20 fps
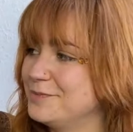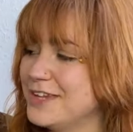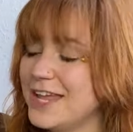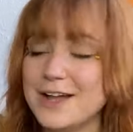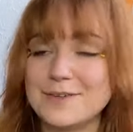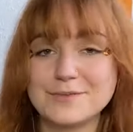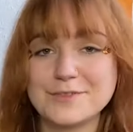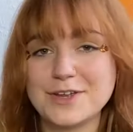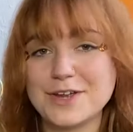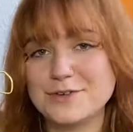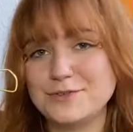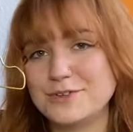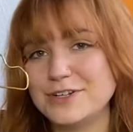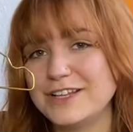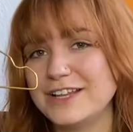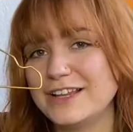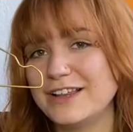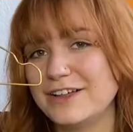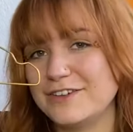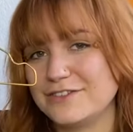yeah, I
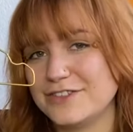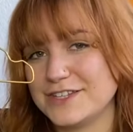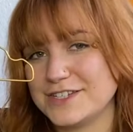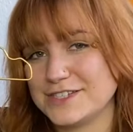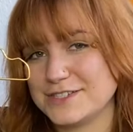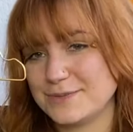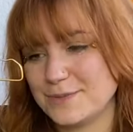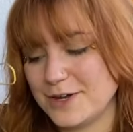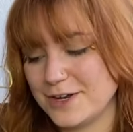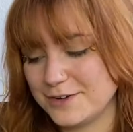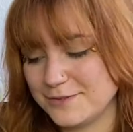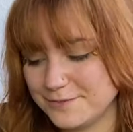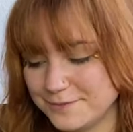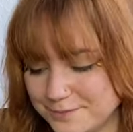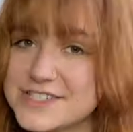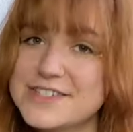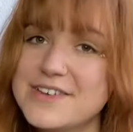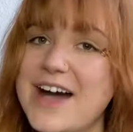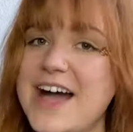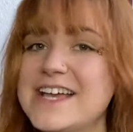really love this one.
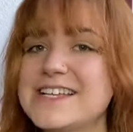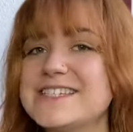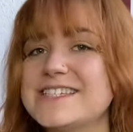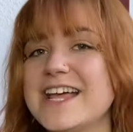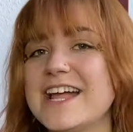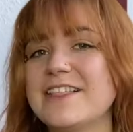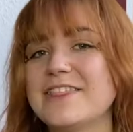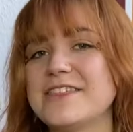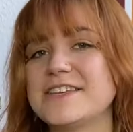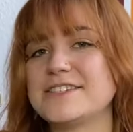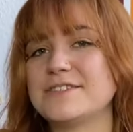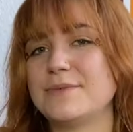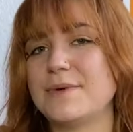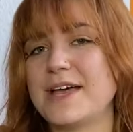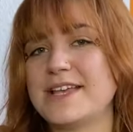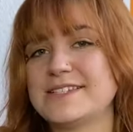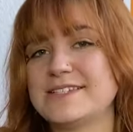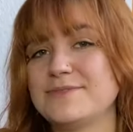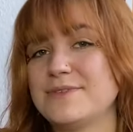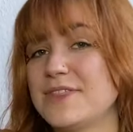So I styled this
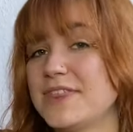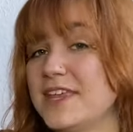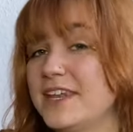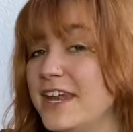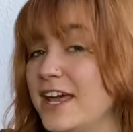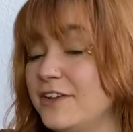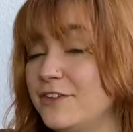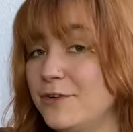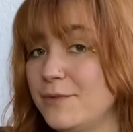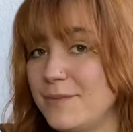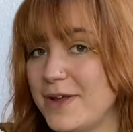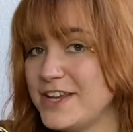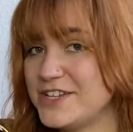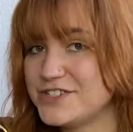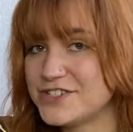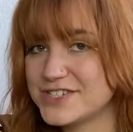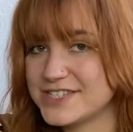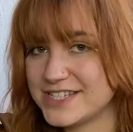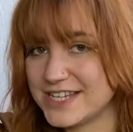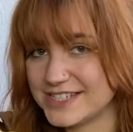vest with another
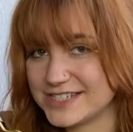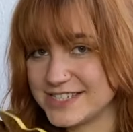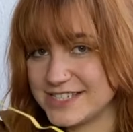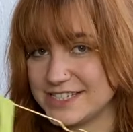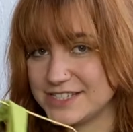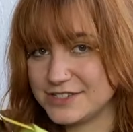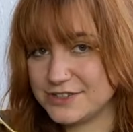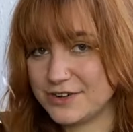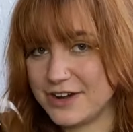major 60s